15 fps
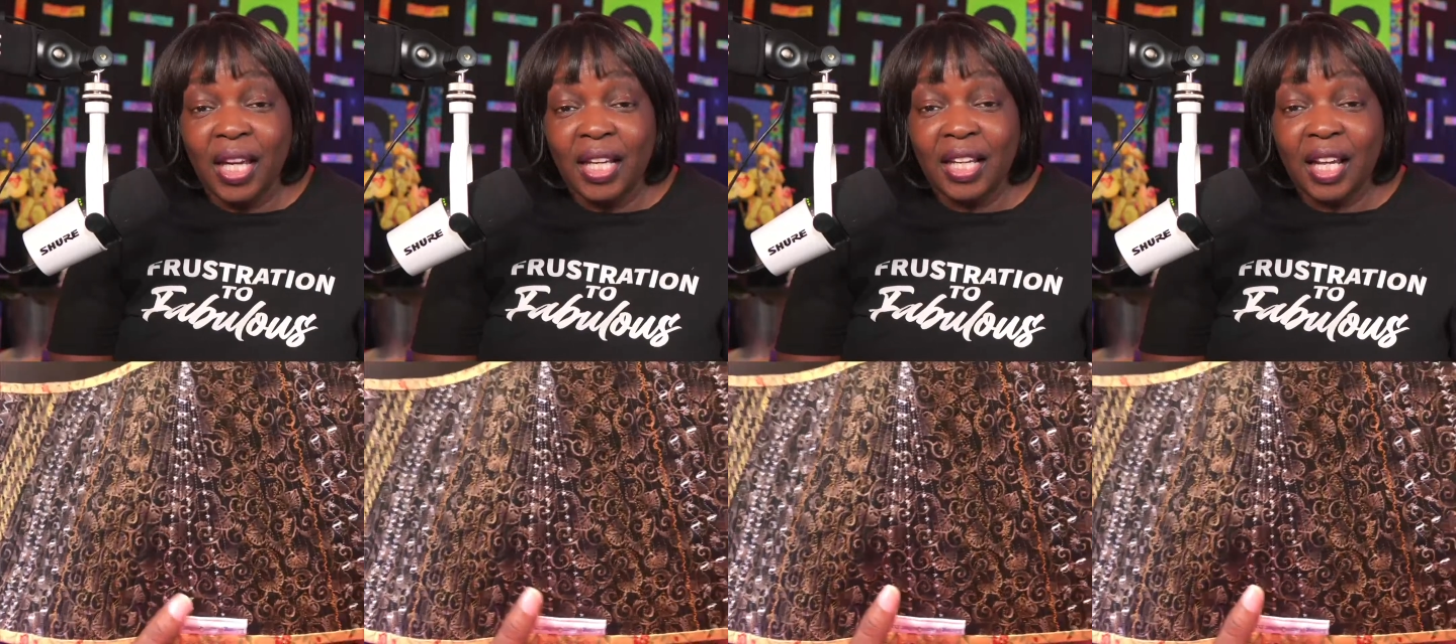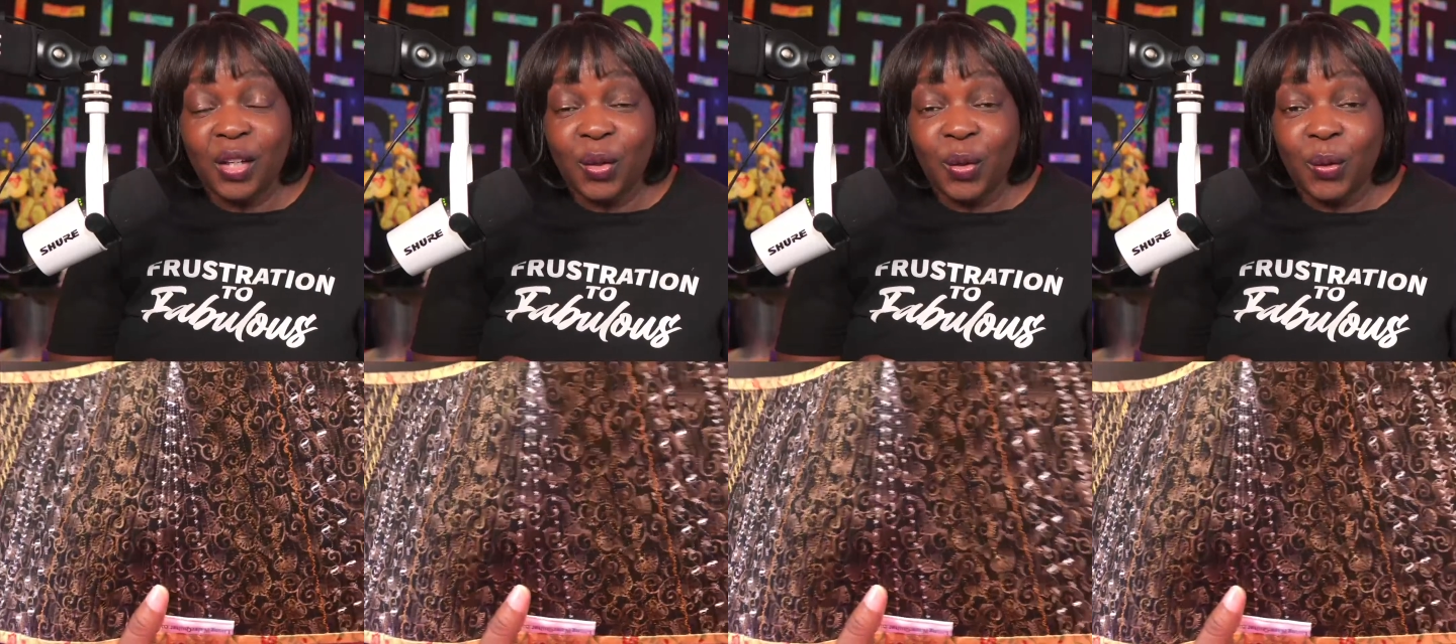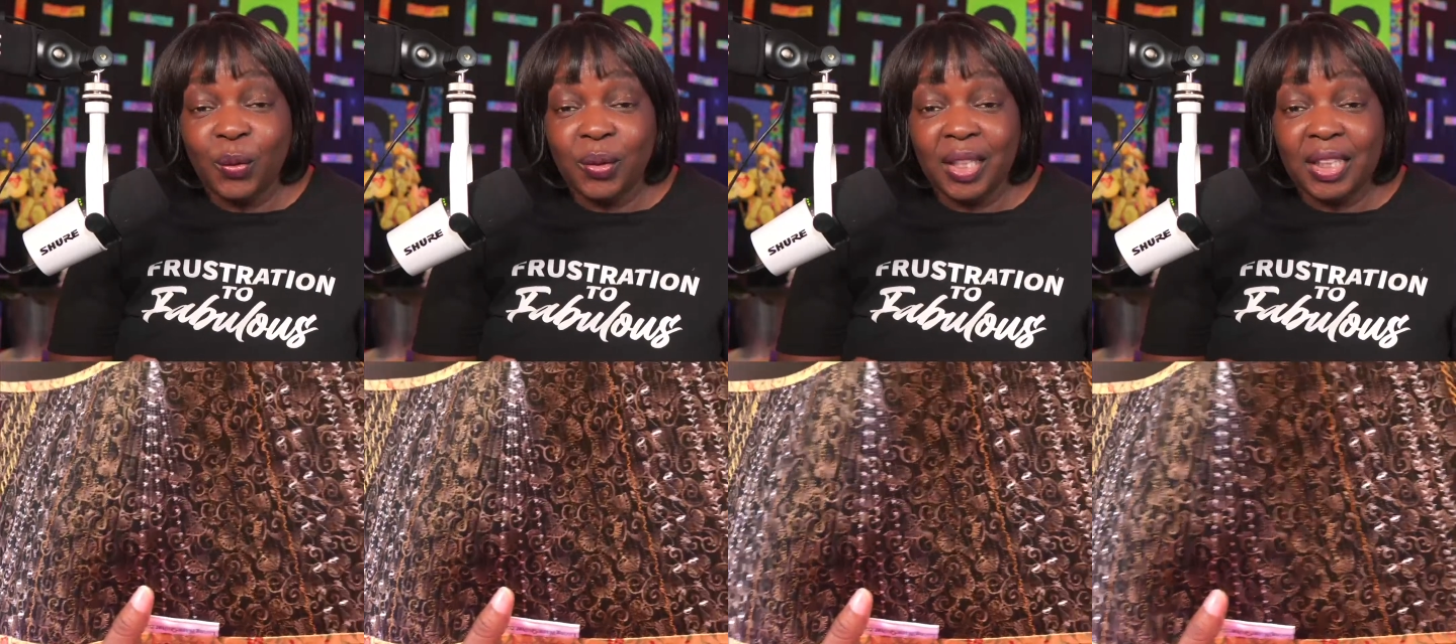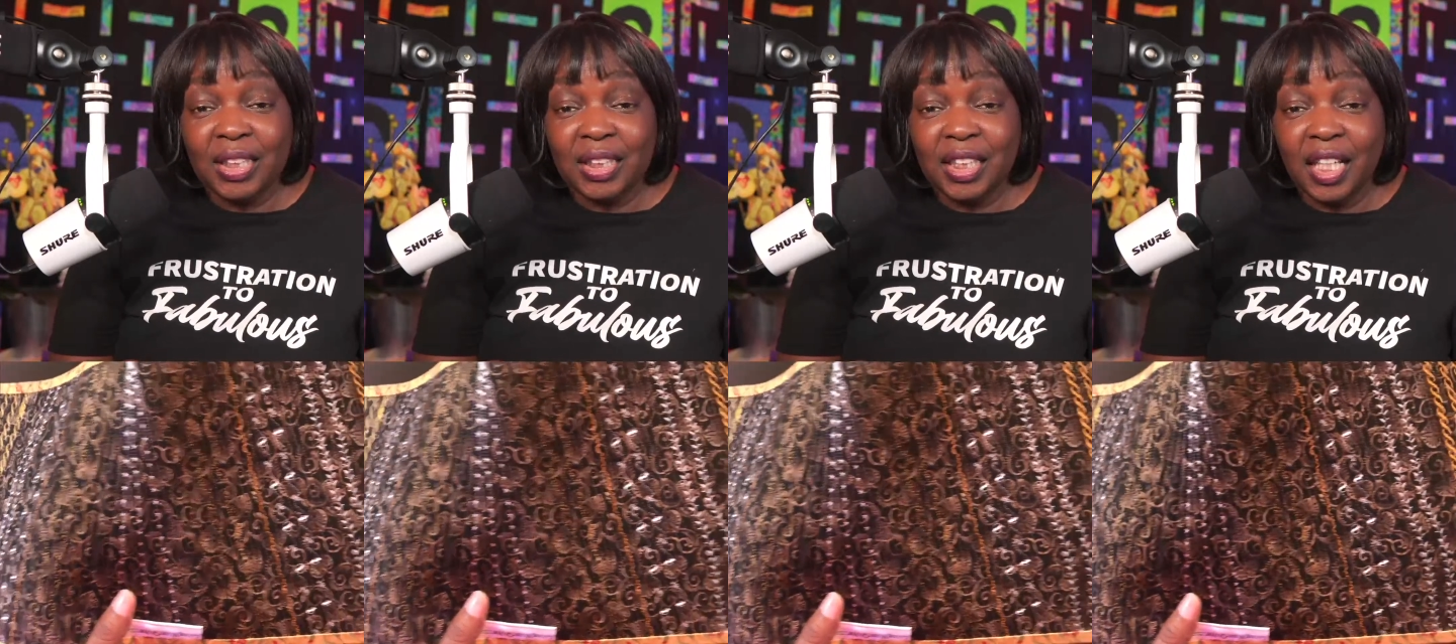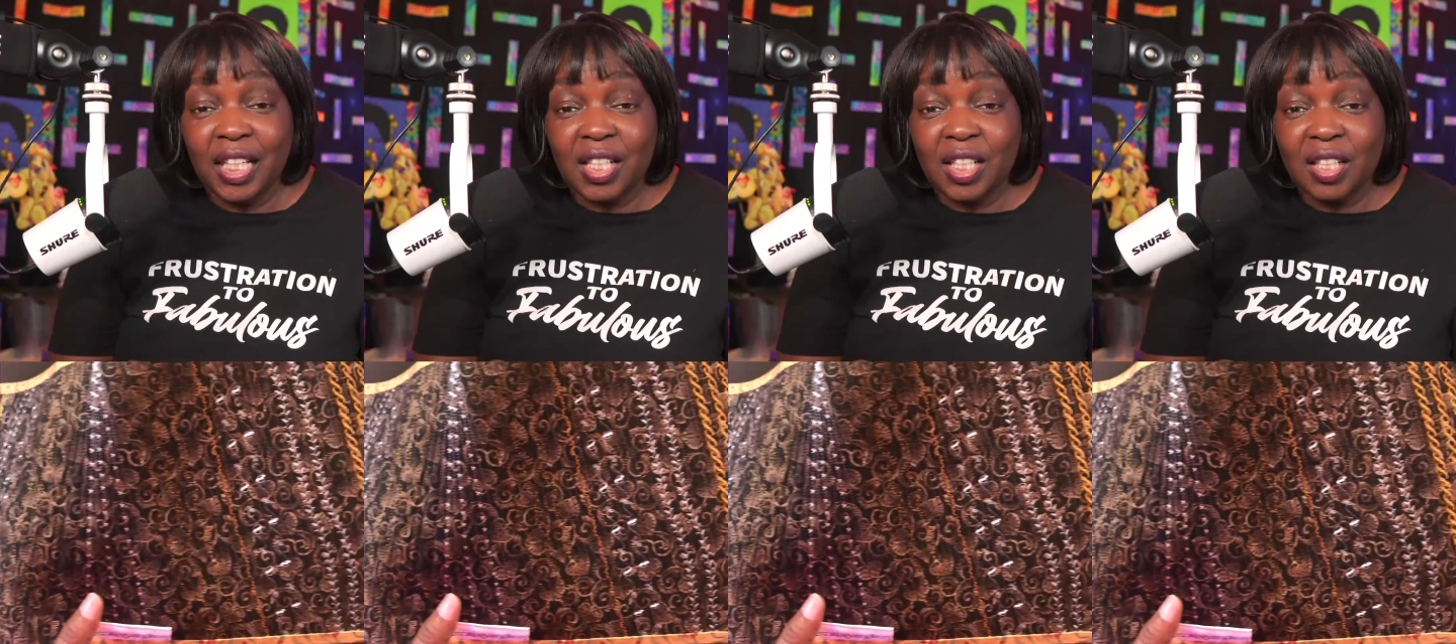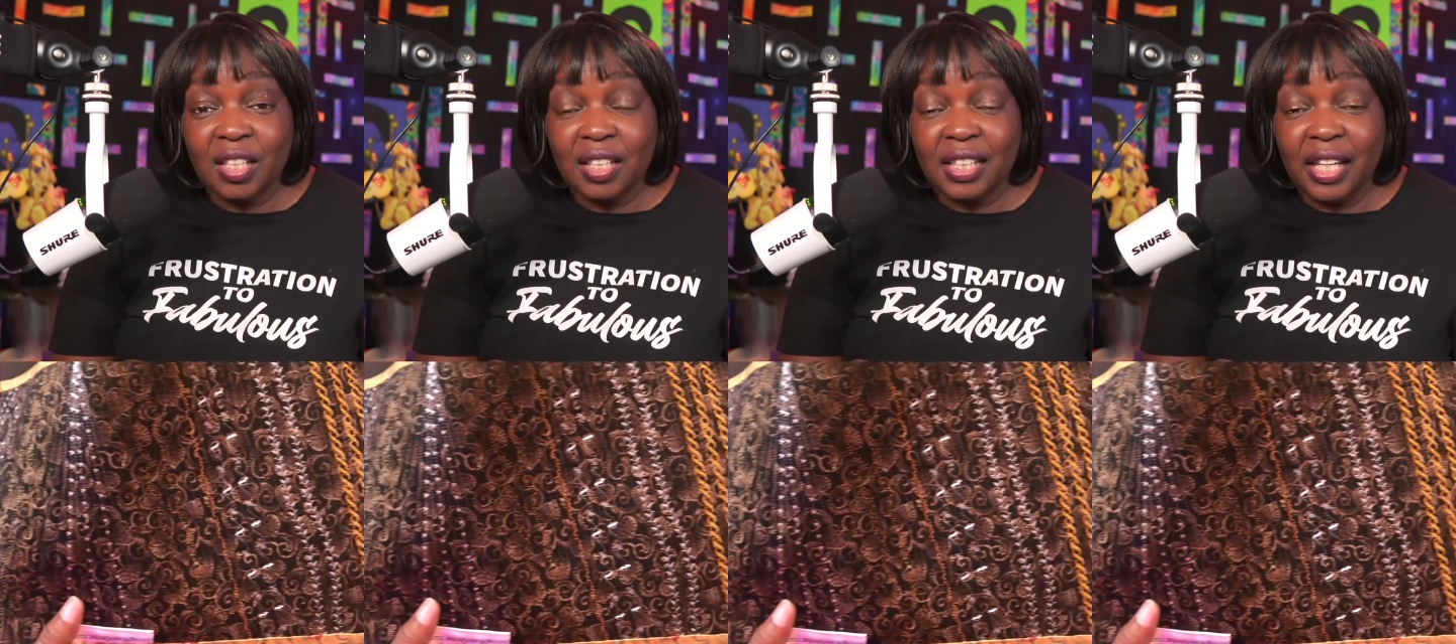not only
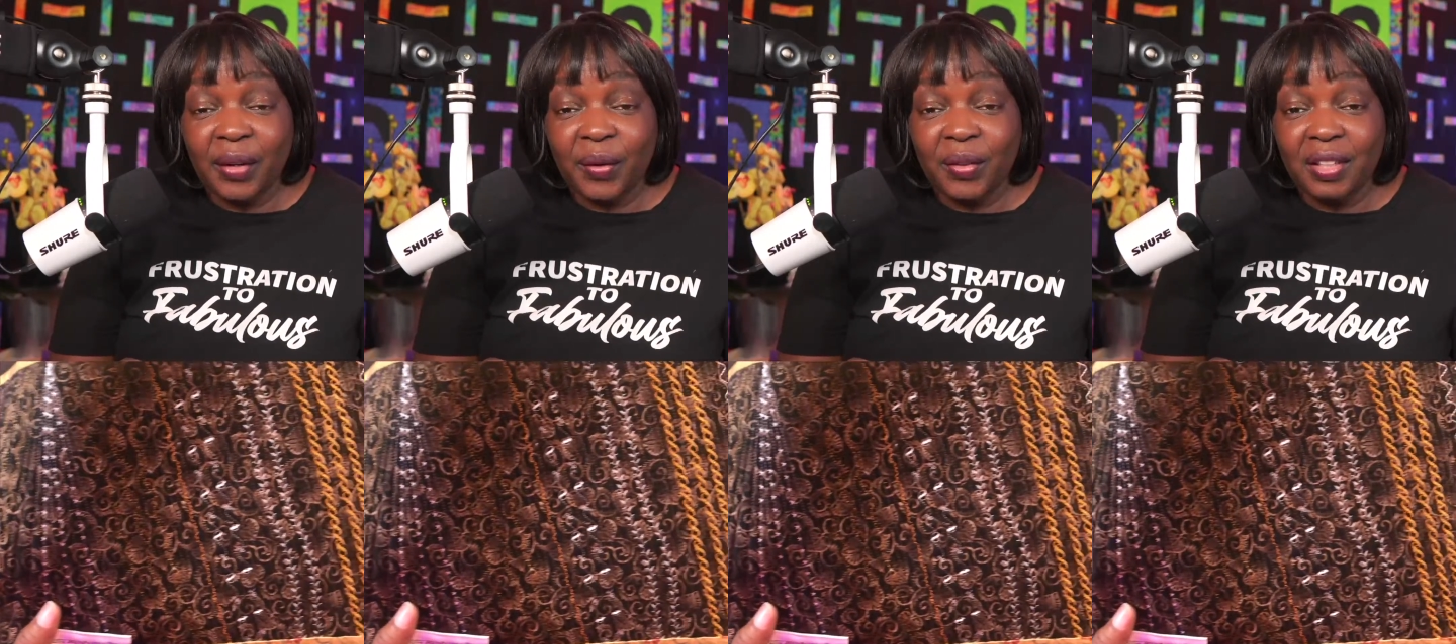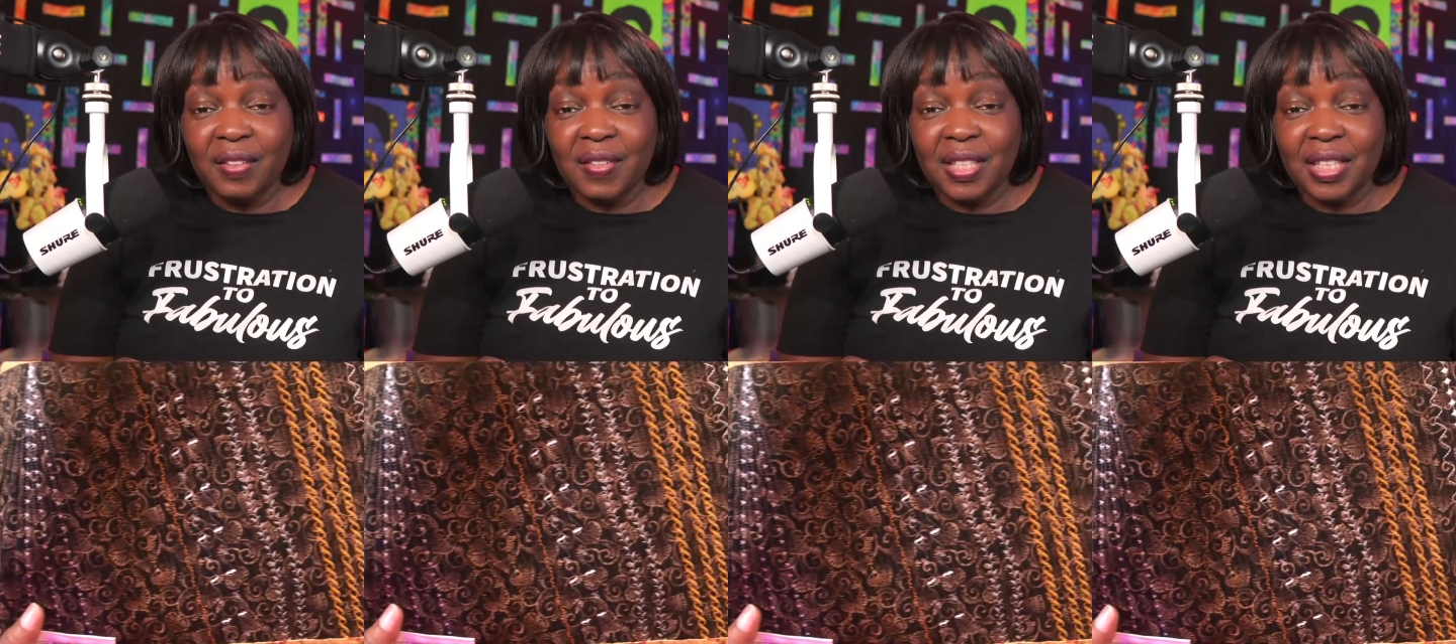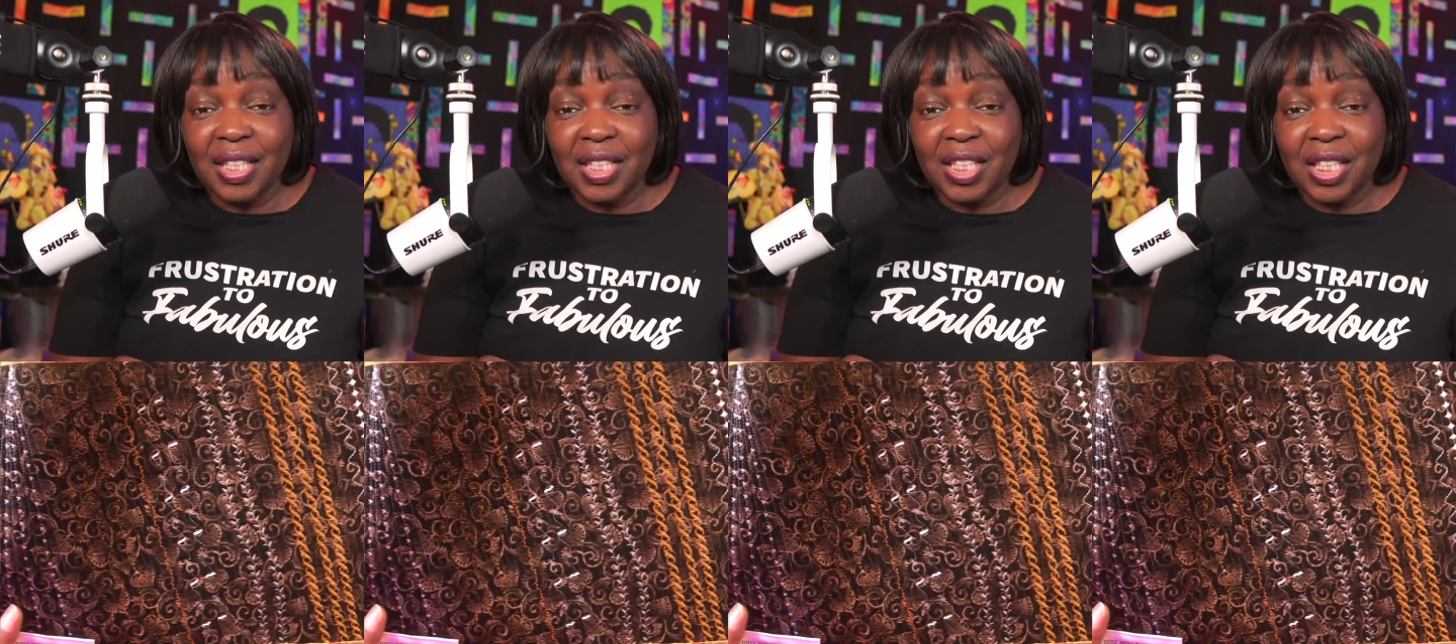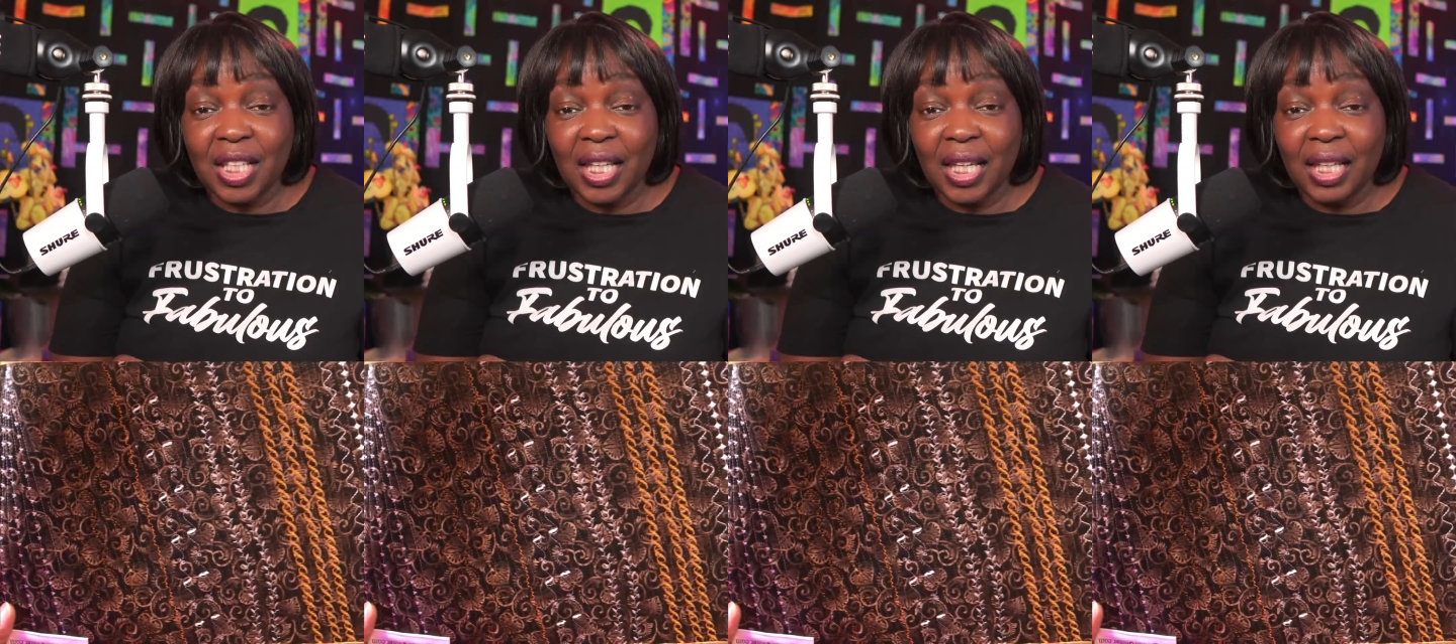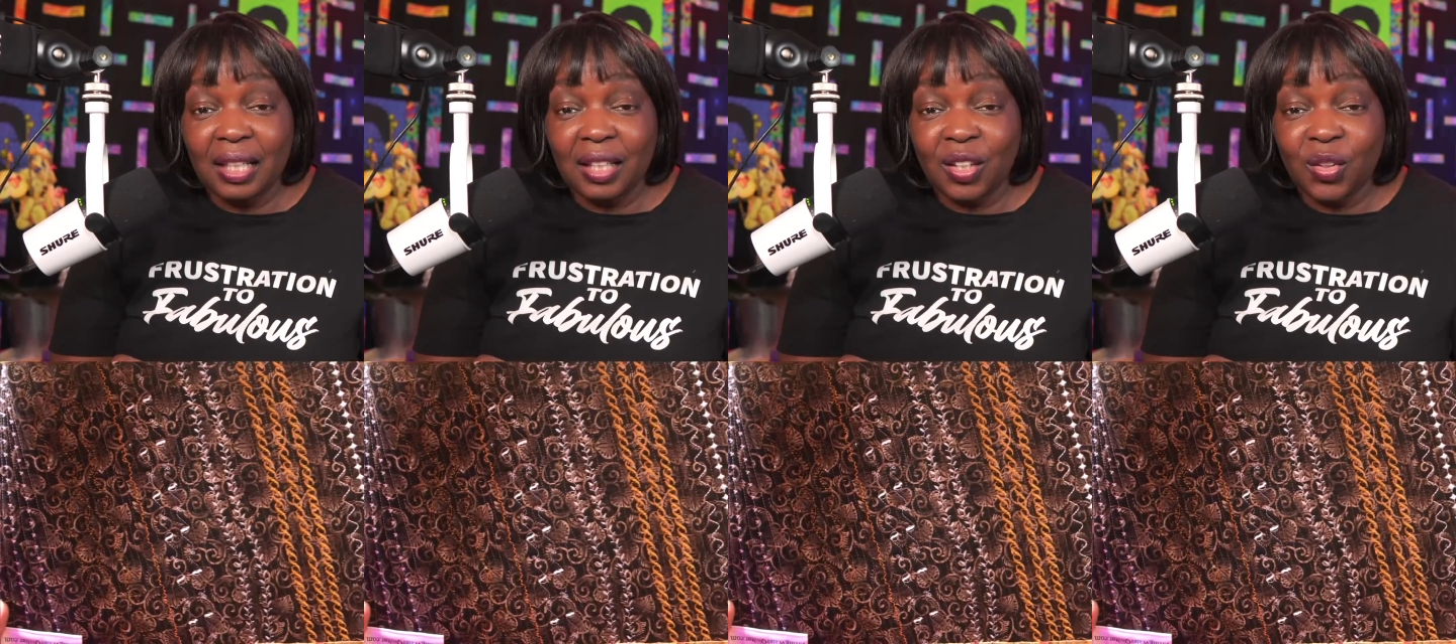stitch decorative stitching,